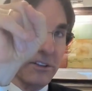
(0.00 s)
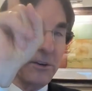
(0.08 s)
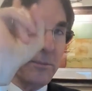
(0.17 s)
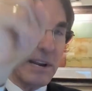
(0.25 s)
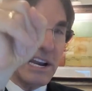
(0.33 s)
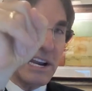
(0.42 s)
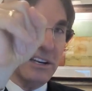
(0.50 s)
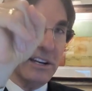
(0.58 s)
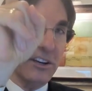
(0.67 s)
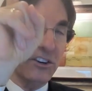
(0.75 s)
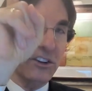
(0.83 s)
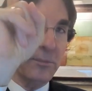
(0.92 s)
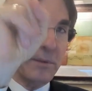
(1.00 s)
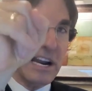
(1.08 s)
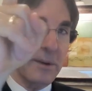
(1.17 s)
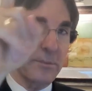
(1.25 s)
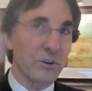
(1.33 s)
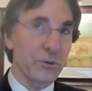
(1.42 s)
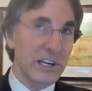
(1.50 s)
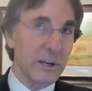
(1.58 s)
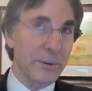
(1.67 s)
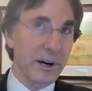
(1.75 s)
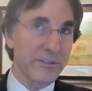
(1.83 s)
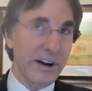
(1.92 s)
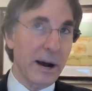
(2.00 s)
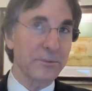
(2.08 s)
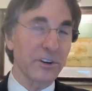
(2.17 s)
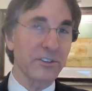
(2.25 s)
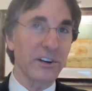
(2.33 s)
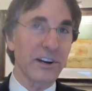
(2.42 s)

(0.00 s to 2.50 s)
The mean is the mean between the pair of opposites.